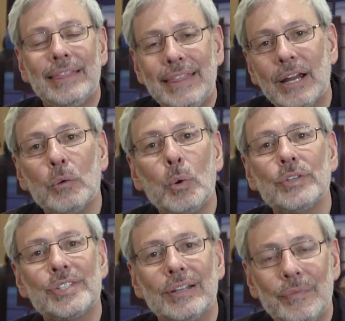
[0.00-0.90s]
There
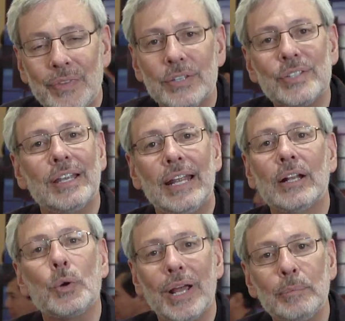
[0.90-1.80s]
was this
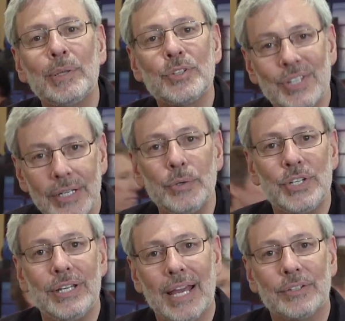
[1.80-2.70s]
incredible
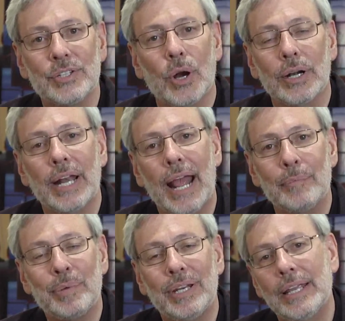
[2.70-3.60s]
synergy that started
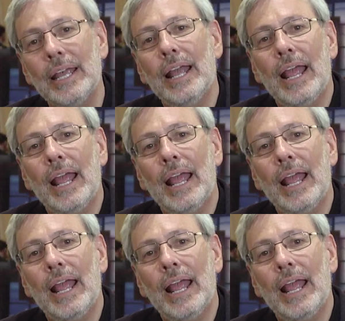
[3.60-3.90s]
happening,